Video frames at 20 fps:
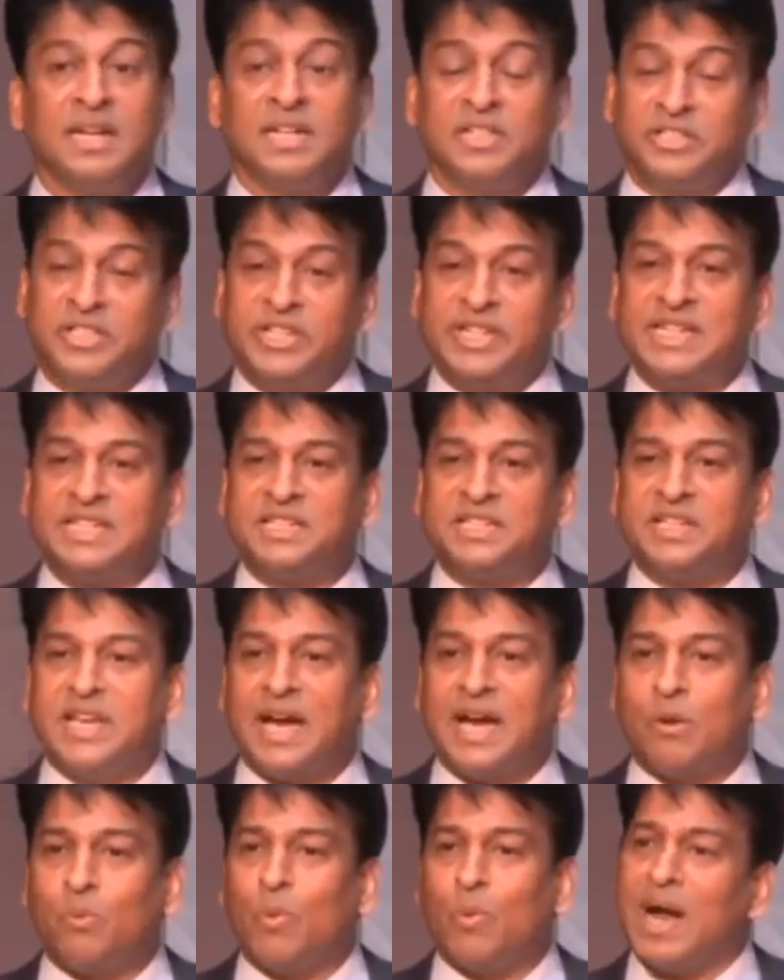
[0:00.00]

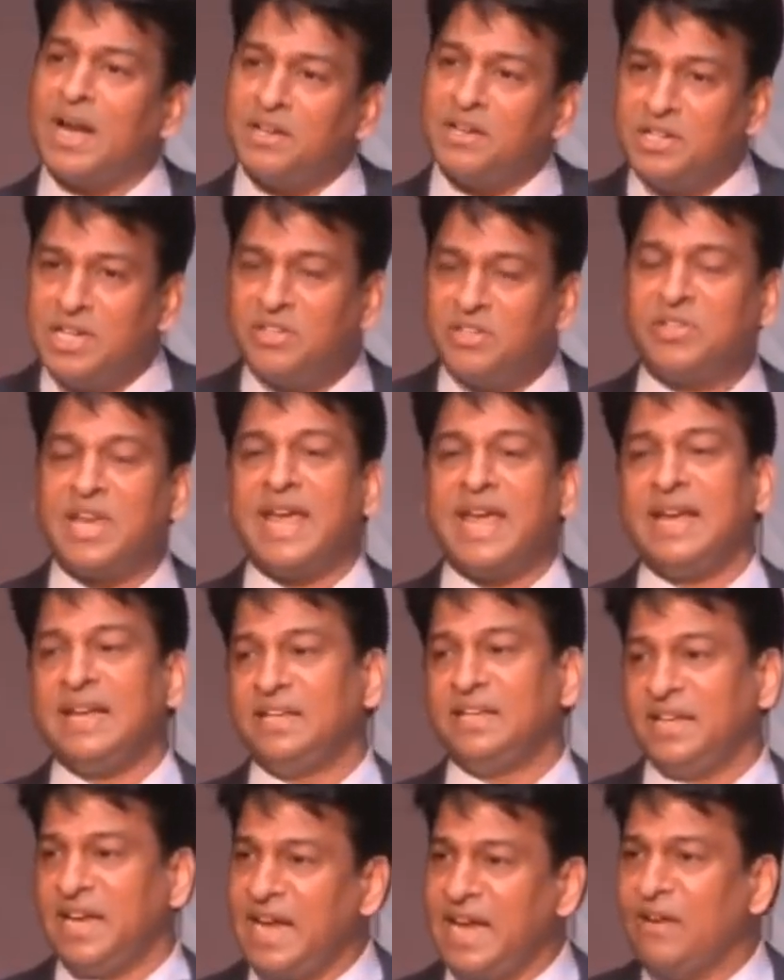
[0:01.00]
GSTR 1
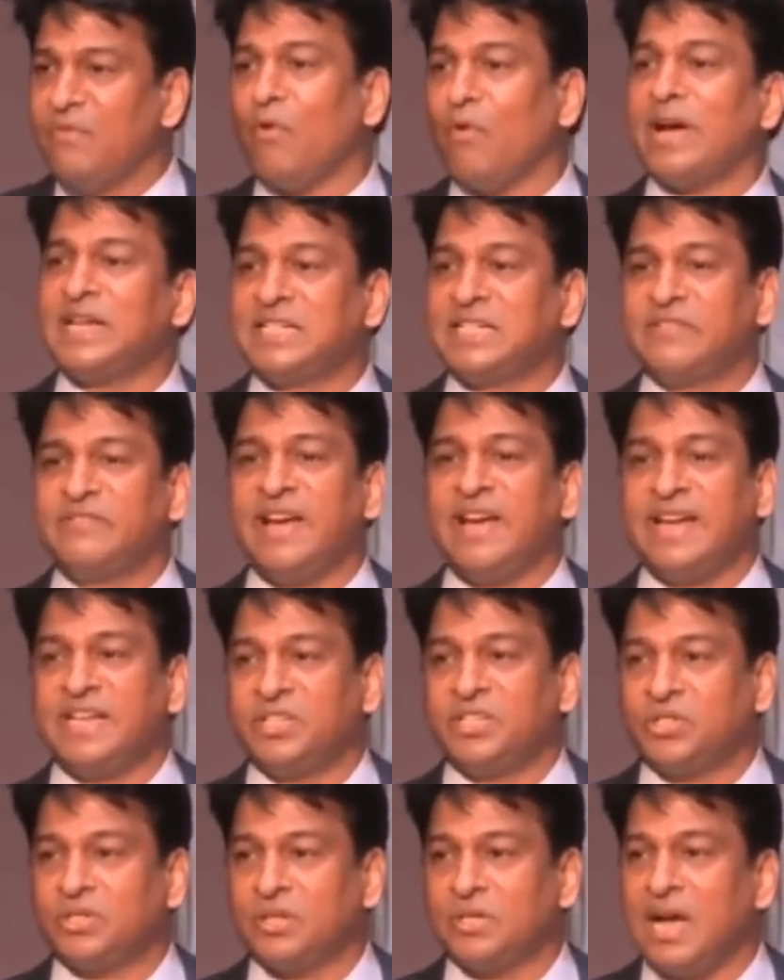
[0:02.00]
detailed
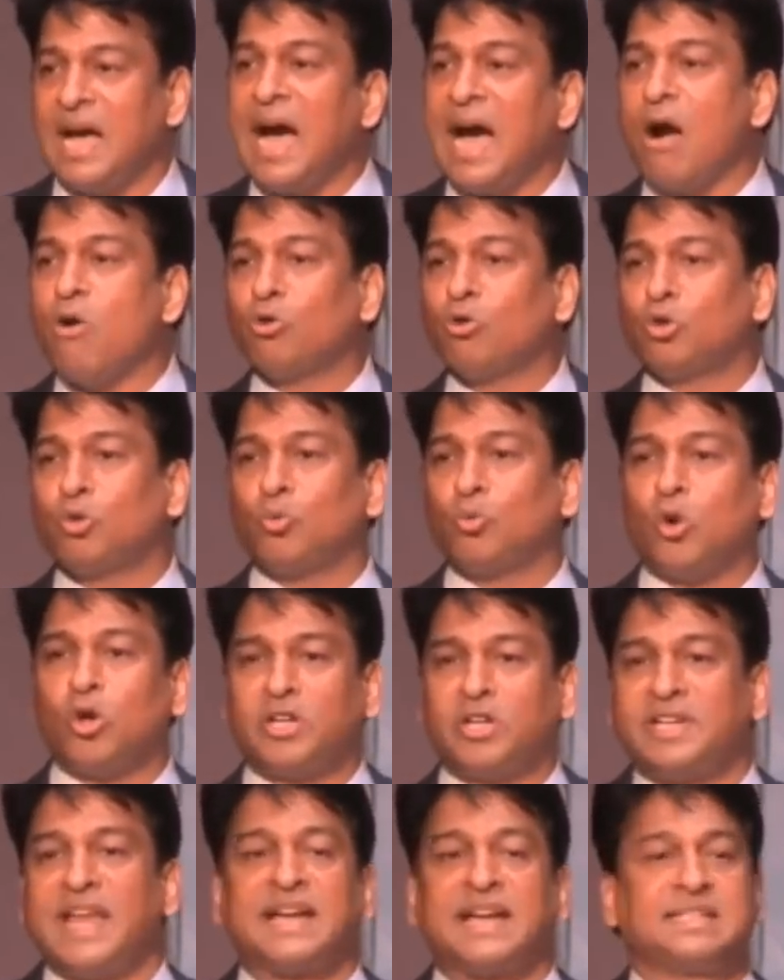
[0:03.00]
invoice-wise
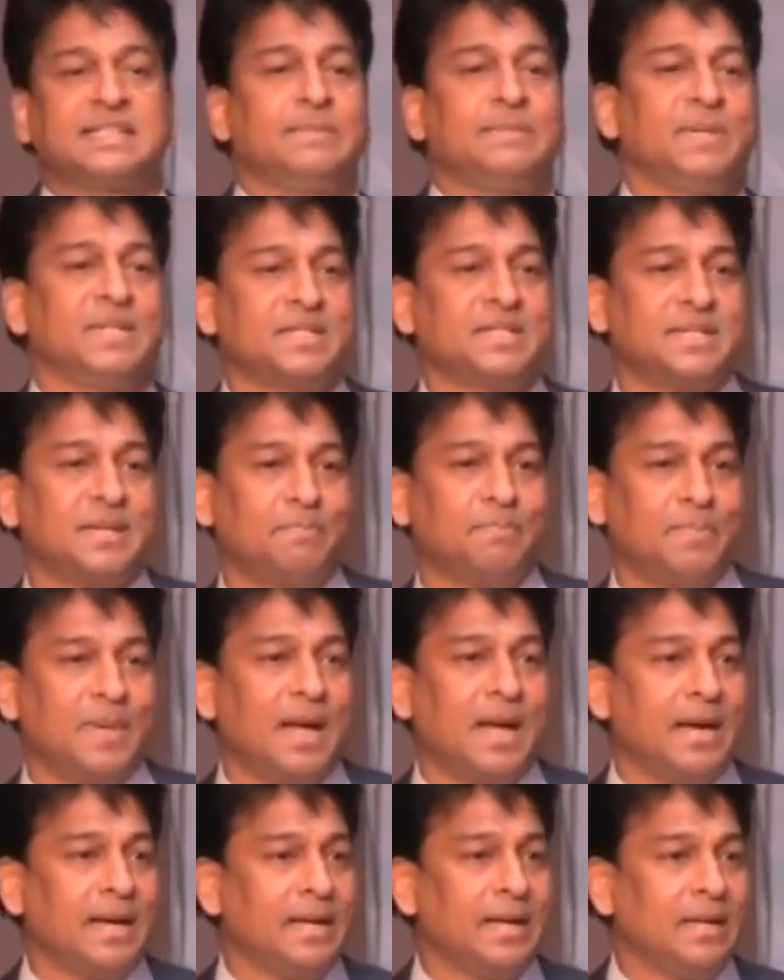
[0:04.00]
outward taxable
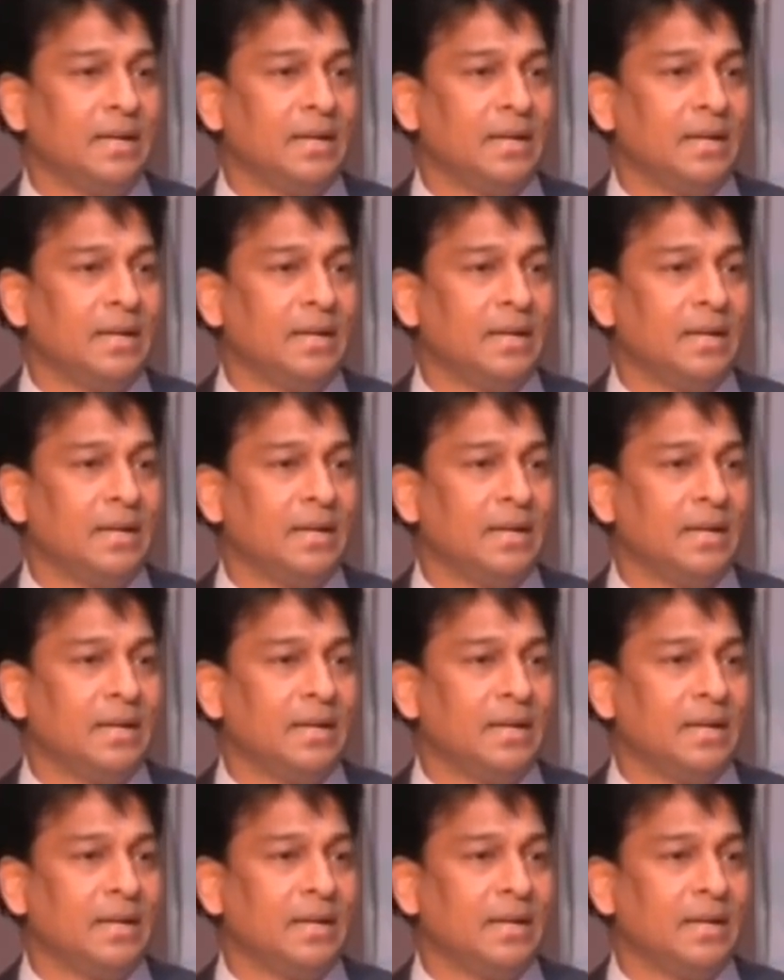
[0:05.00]
supply.